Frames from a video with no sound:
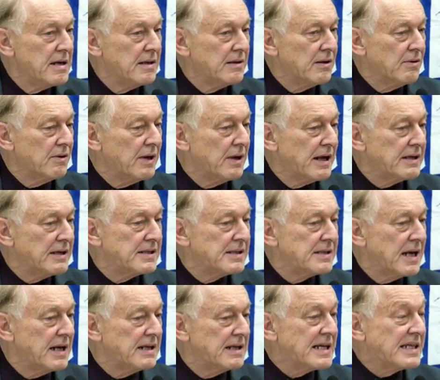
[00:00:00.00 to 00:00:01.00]
The United
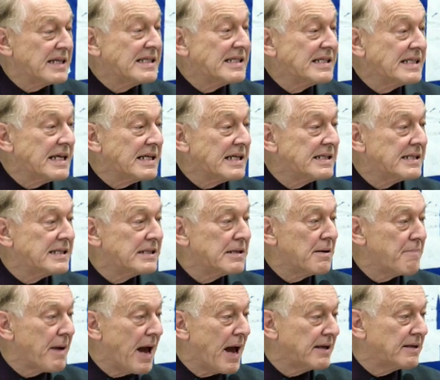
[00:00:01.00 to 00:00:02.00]
States has
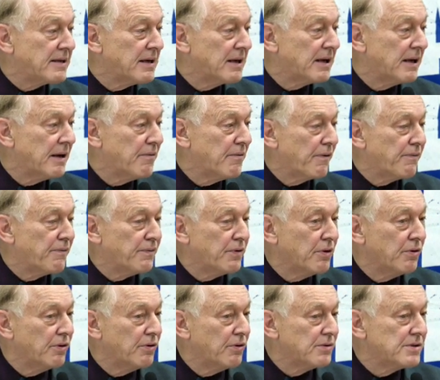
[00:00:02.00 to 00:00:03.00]
systematically
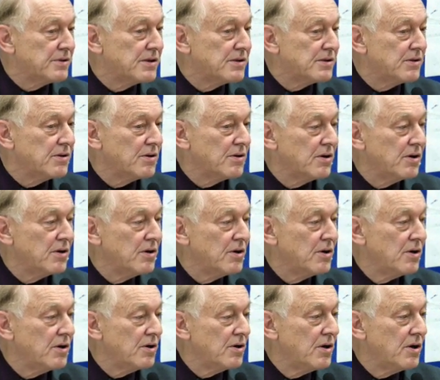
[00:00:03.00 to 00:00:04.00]
refused
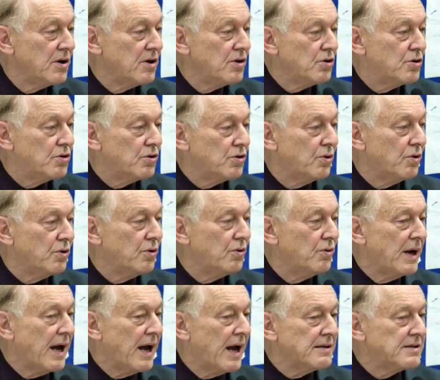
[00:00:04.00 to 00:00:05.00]

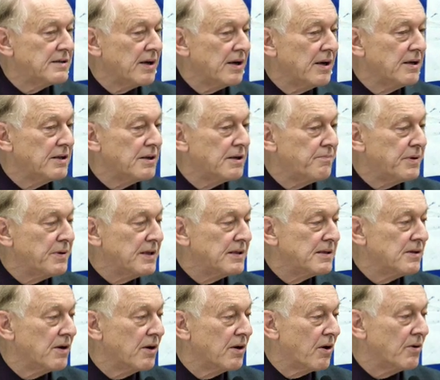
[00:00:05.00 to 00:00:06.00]
to enter into
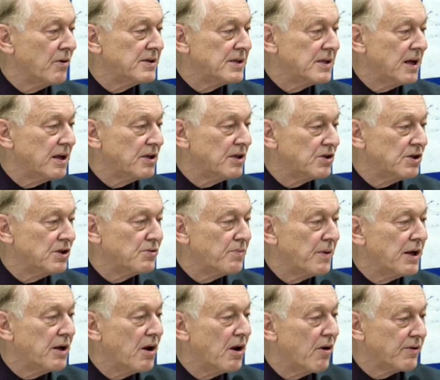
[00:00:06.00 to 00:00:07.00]
peace negotiations.
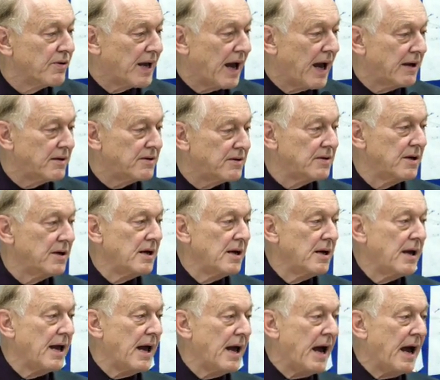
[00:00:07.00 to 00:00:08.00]
We know that.
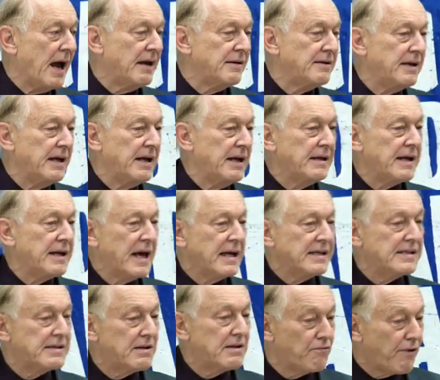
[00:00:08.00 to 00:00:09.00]
And it
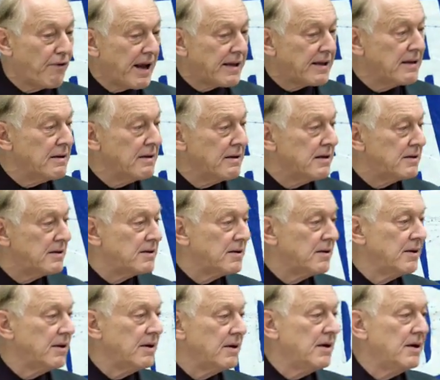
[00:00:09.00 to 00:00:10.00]
has threatened
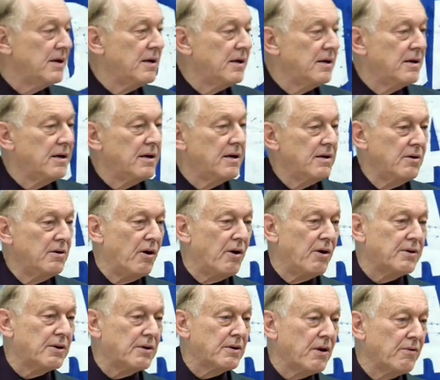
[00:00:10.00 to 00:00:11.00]

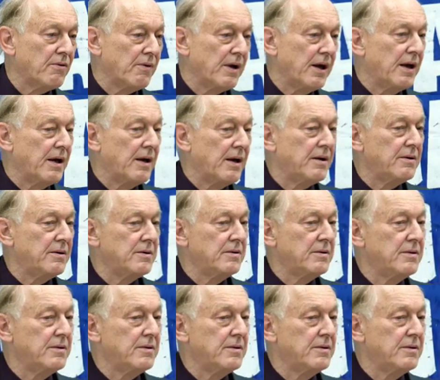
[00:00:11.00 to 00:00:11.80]
North Korea